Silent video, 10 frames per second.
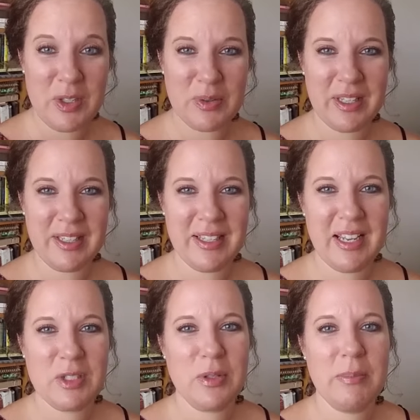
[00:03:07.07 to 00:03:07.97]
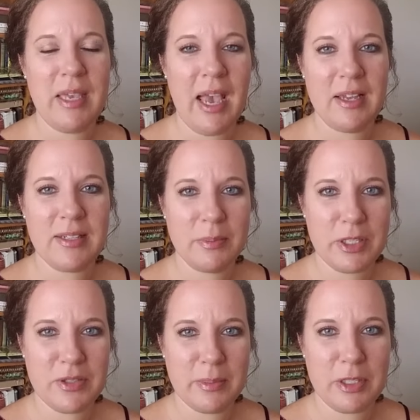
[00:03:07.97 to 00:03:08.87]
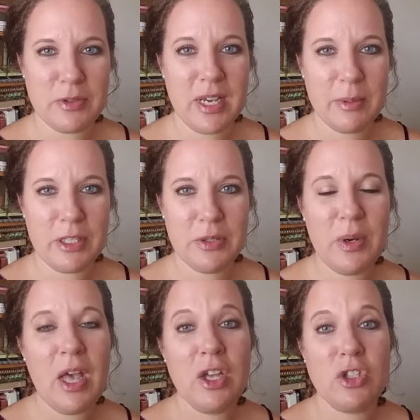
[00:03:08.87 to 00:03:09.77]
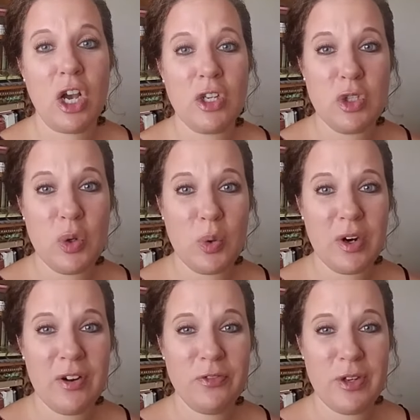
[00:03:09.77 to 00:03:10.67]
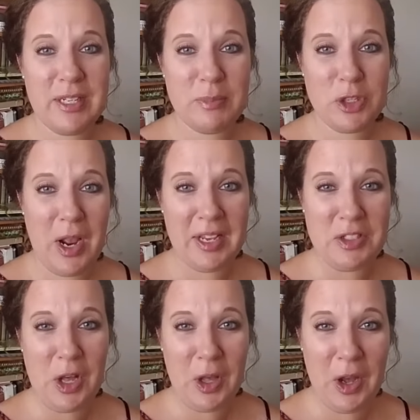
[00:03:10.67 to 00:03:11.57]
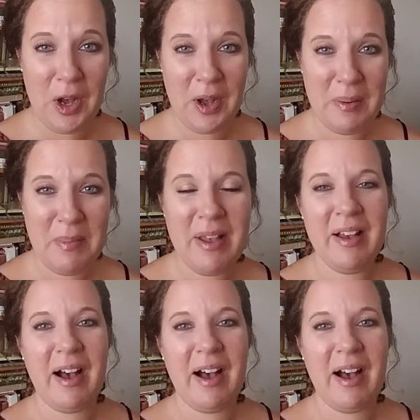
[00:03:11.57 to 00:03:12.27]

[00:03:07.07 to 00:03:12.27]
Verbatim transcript: you can connect with me at www.yourfreedomtrack.com.